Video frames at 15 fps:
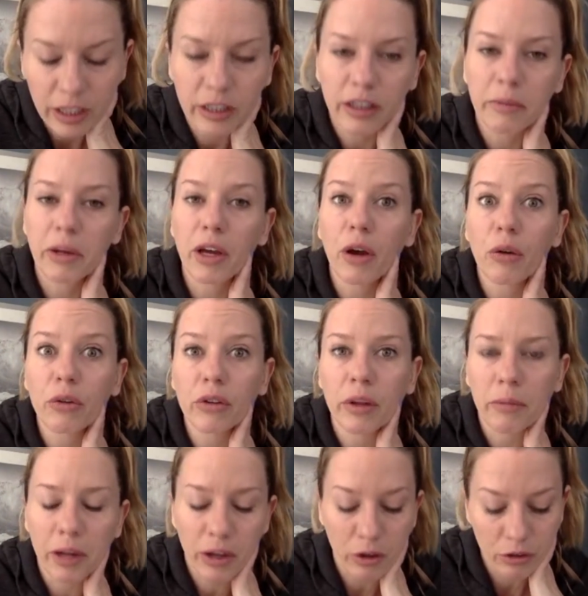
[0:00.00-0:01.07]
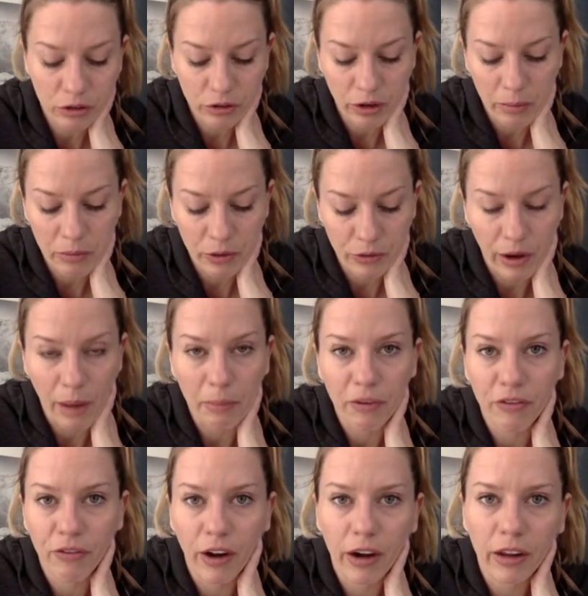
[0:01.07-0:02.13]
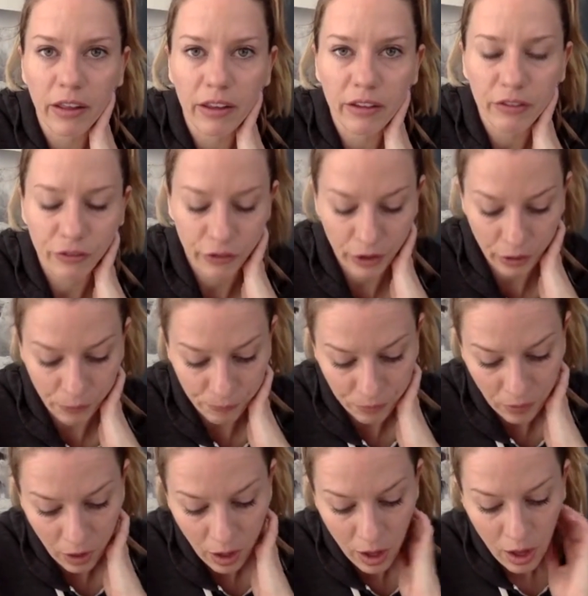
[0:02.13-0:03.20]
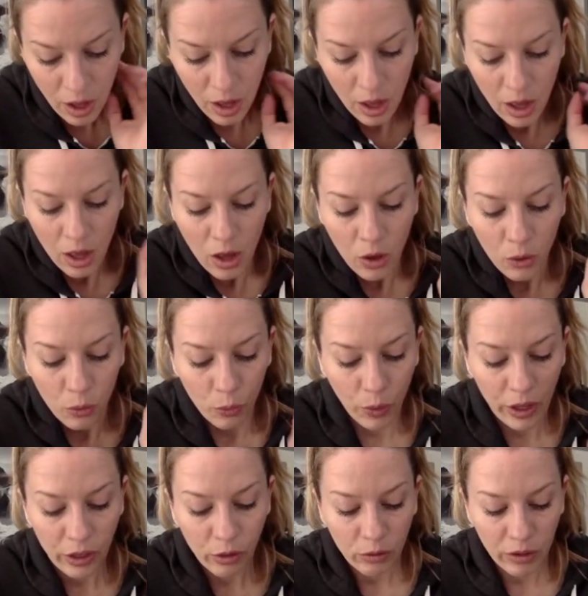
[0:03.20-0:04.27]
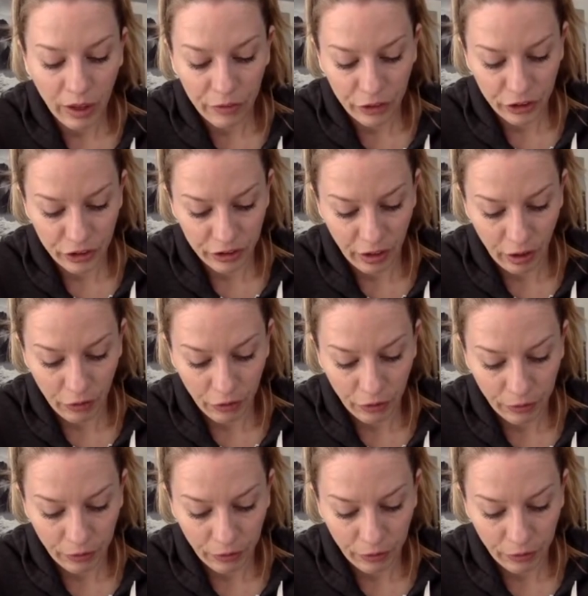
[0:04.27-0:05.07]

me go through. I'm going to rapid fire these for you. When you love yourself,